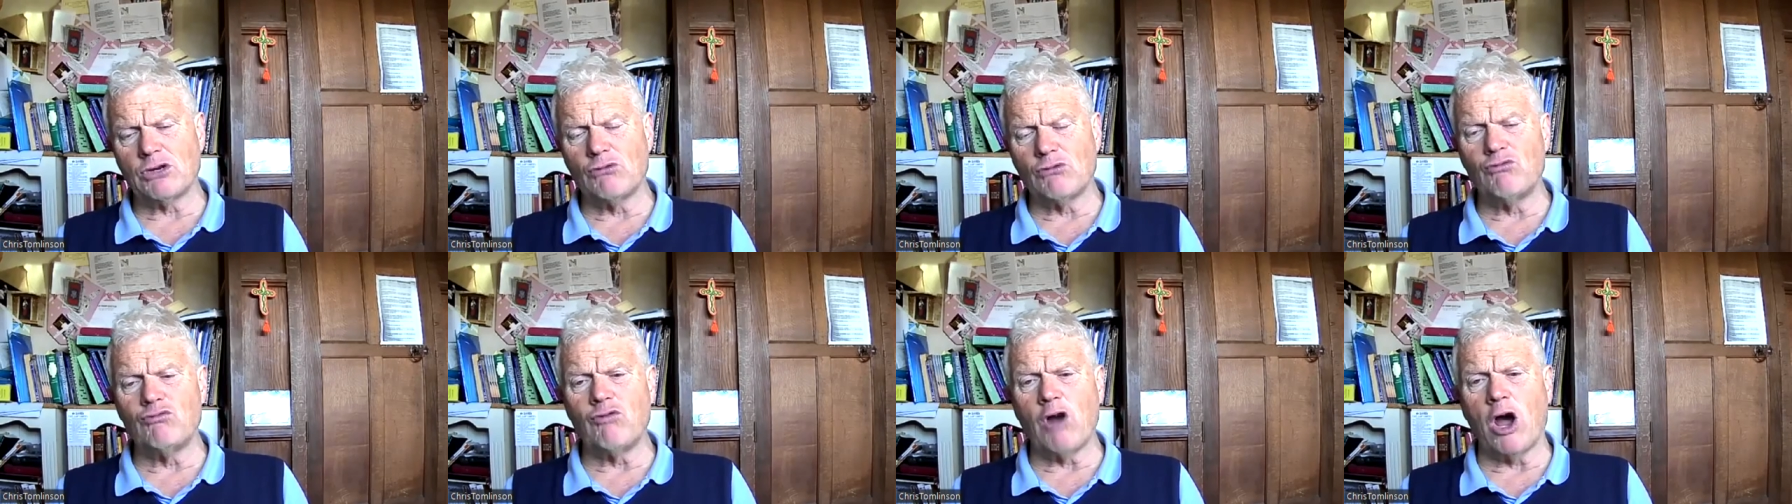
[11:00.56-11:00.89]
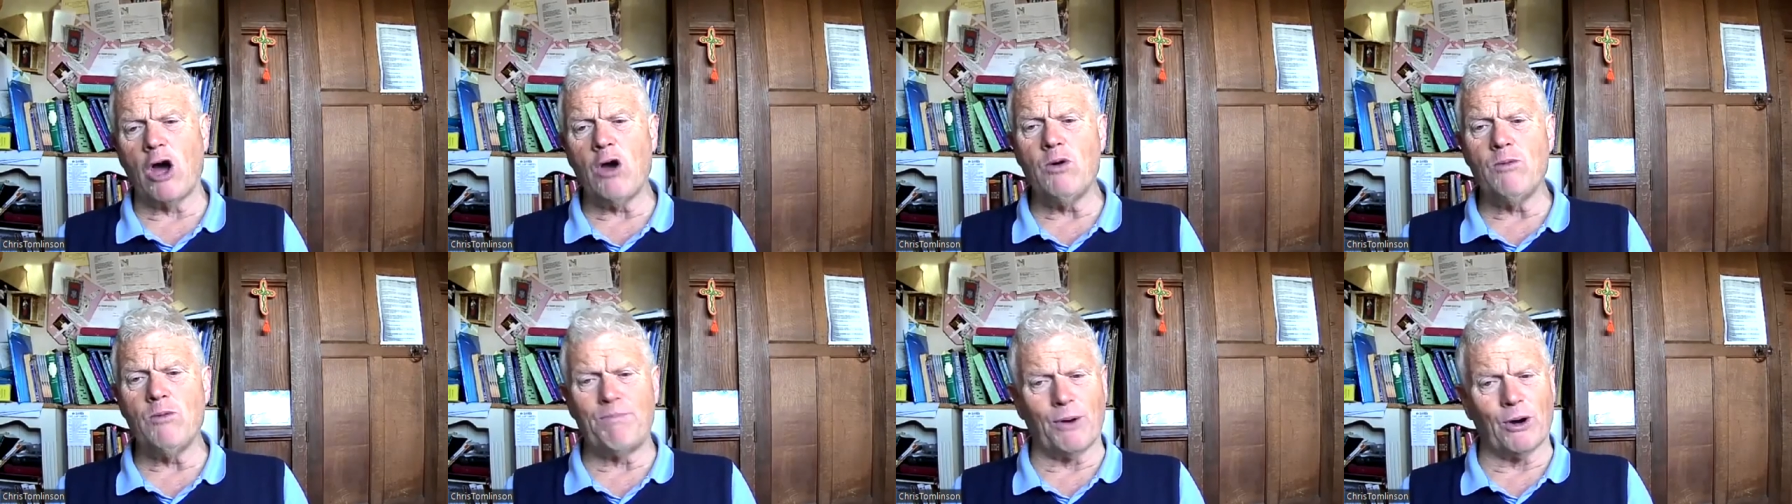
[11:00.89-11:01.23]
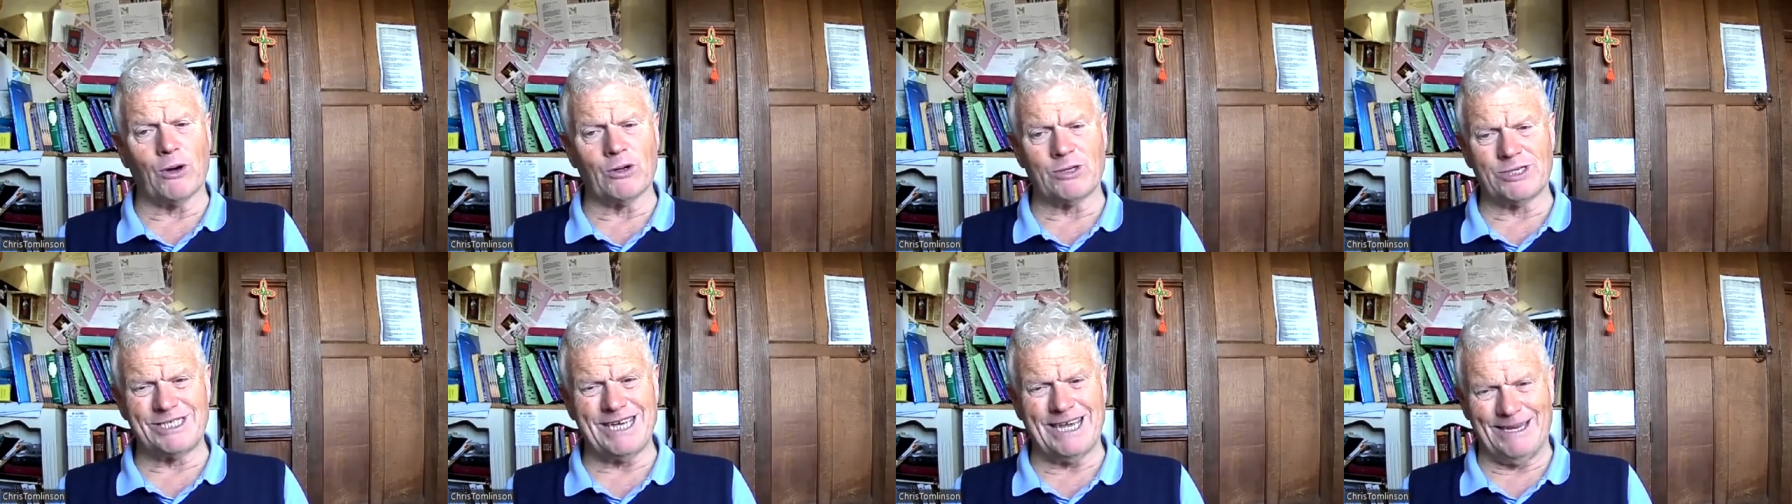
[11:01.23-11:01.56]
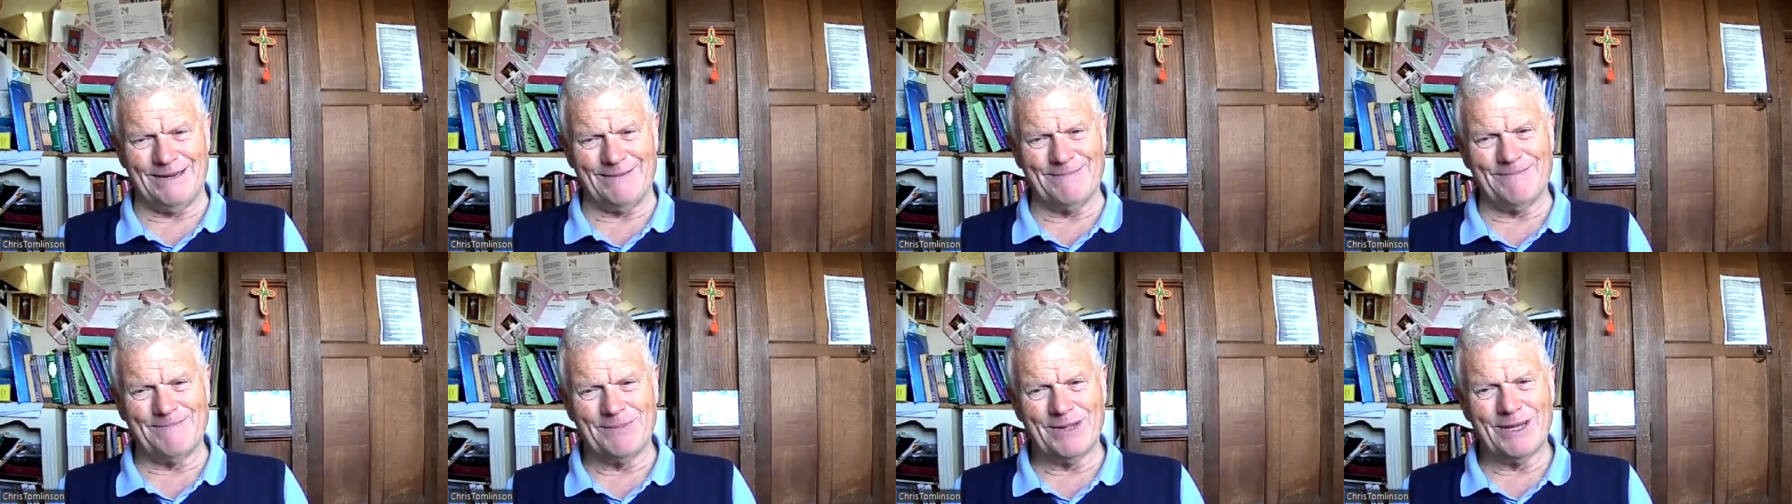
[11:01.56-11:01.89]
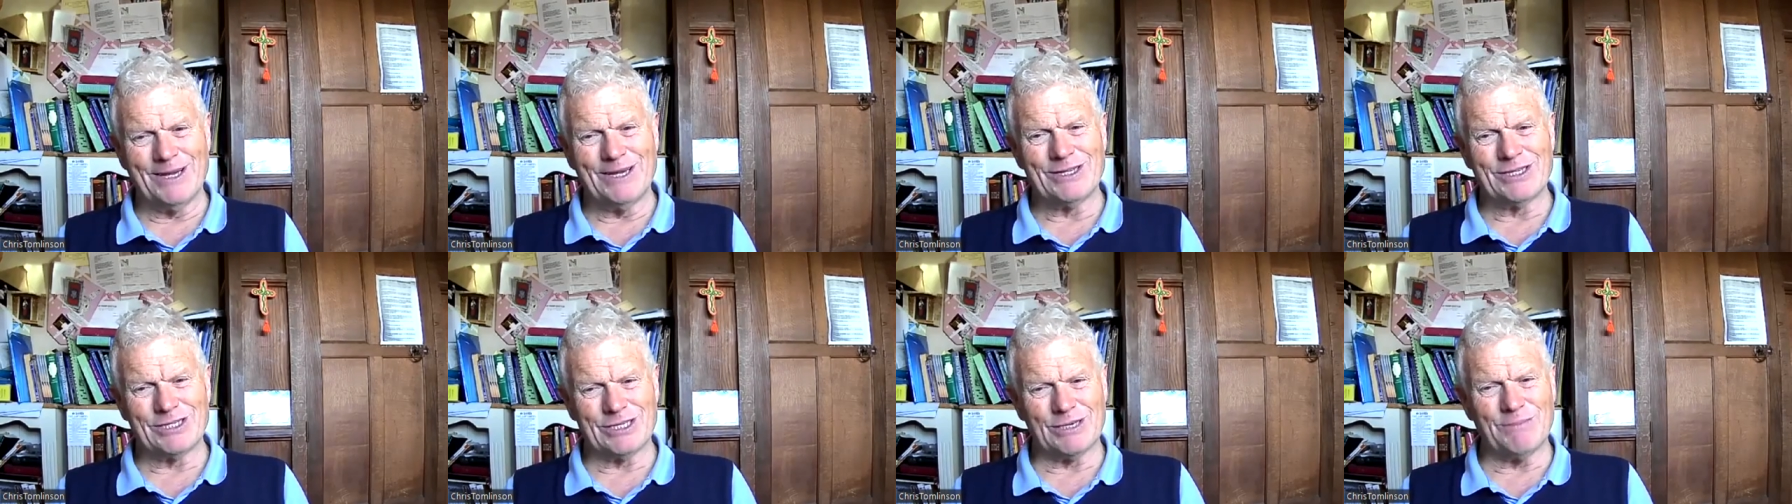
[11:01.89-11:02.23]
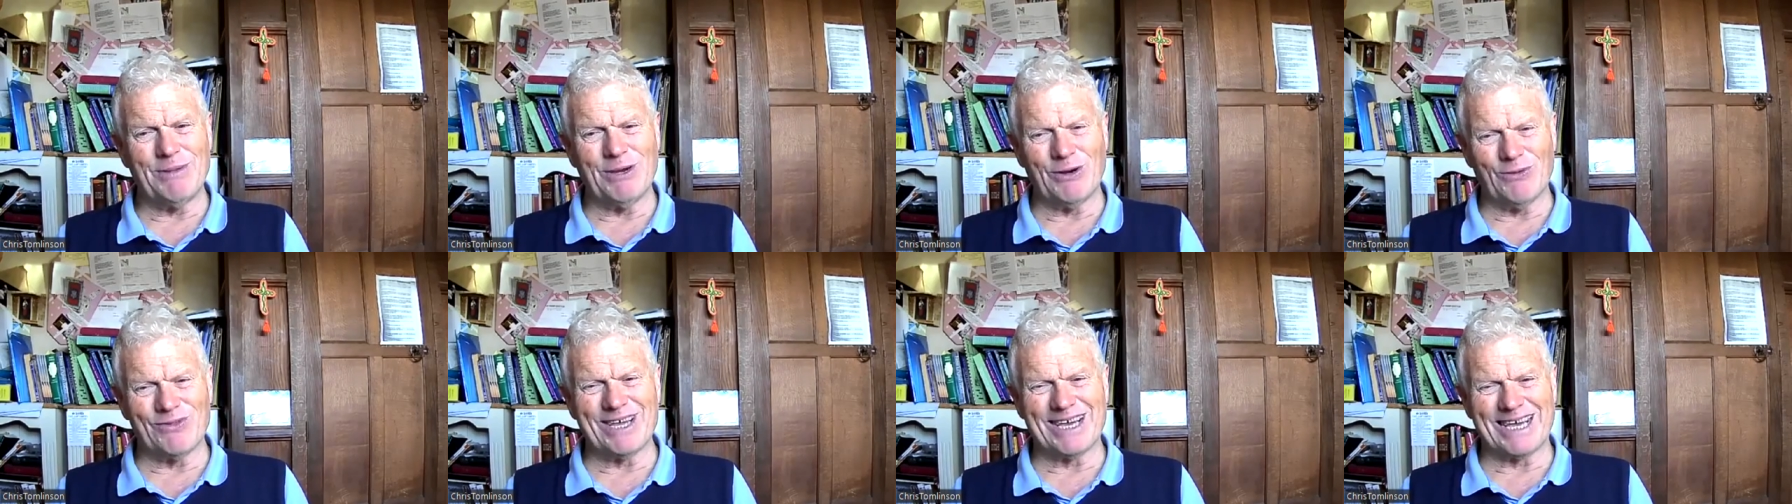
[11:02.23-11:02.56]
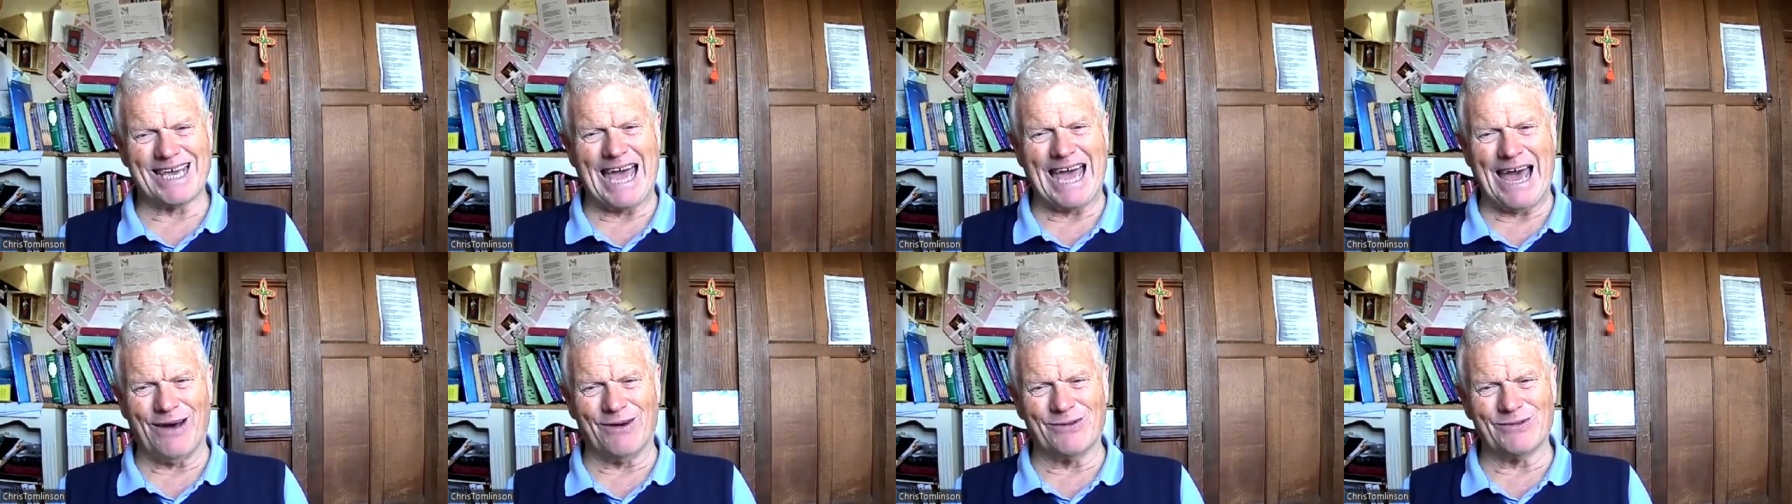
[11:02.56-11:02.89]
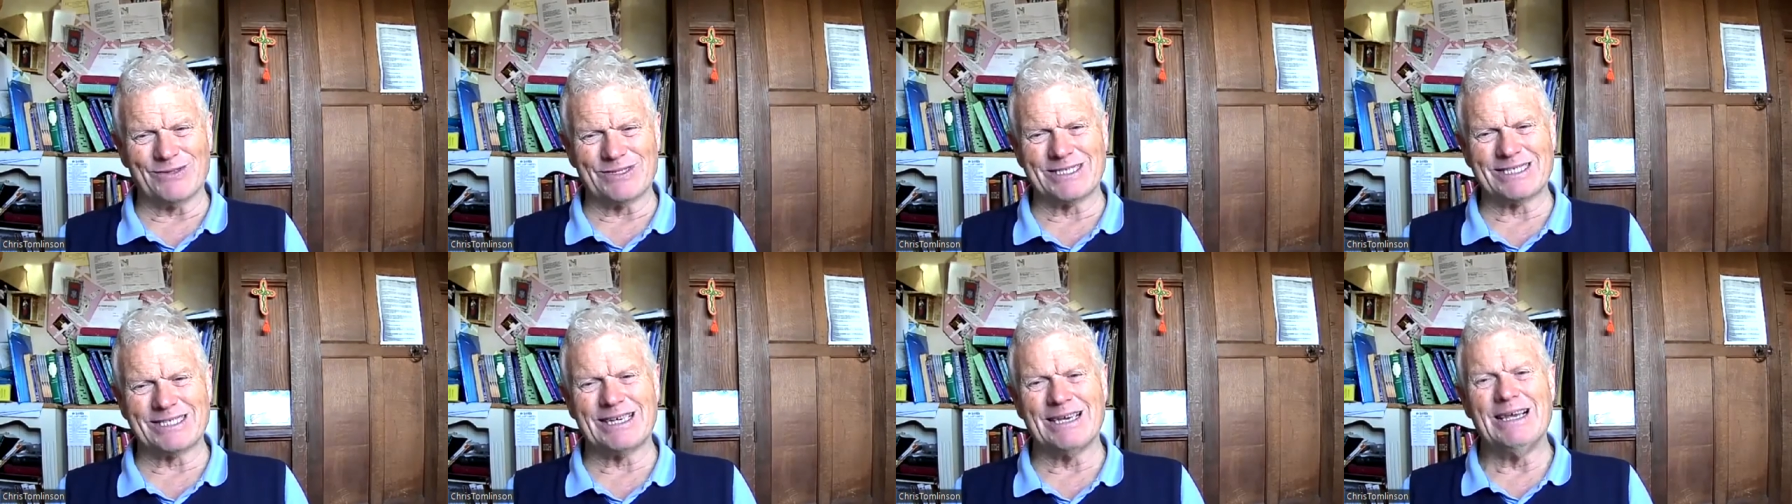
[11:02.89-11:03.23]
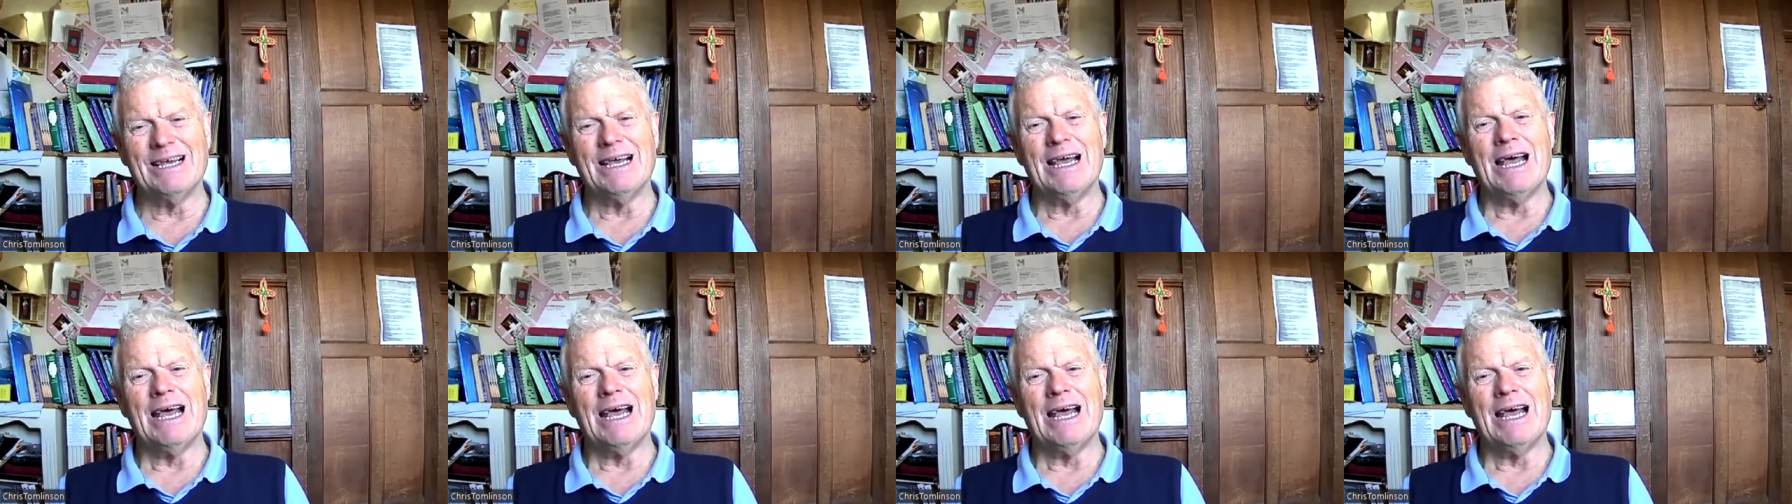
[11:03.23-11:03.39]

a robot in to milk the cows,